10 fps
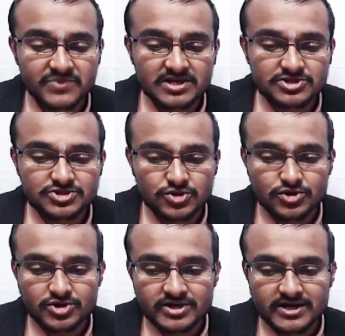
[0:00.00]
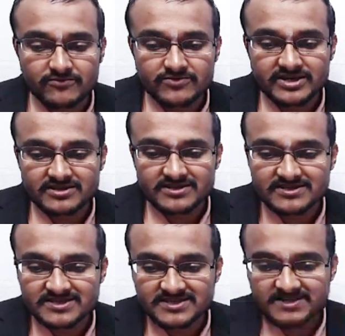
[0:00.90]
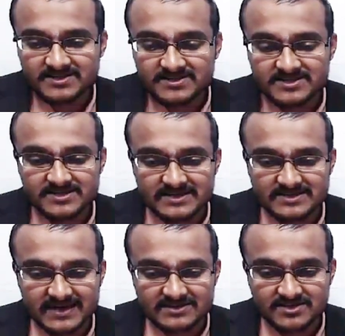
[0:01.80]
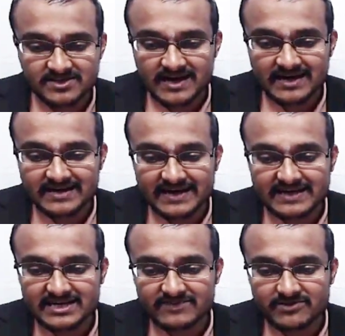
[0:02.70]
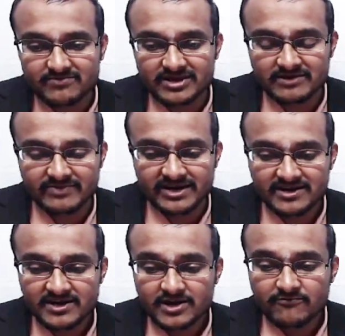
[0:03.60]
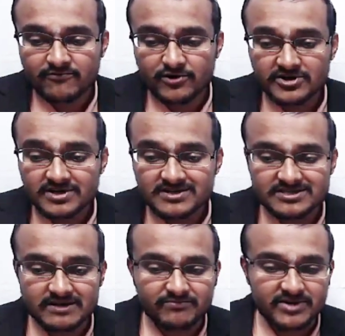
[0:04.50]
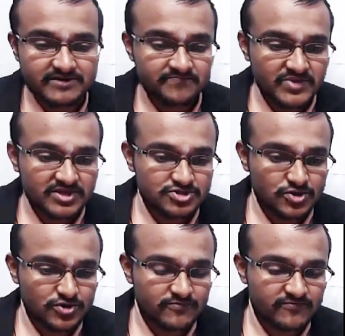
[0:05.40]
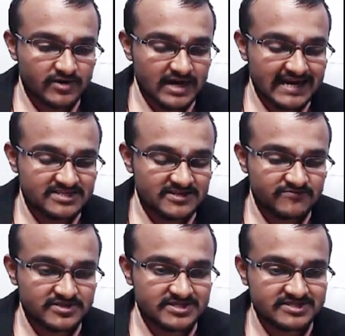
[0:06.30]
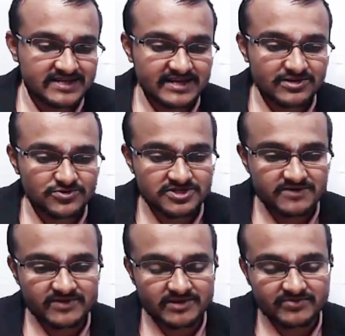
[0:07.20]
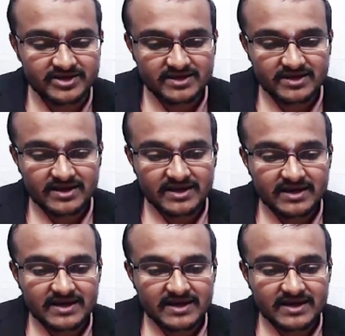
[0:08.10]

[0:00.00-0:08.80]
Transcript: So now here 360 gets cancelled and 90 will be remained for summer. So answer for this second question will be,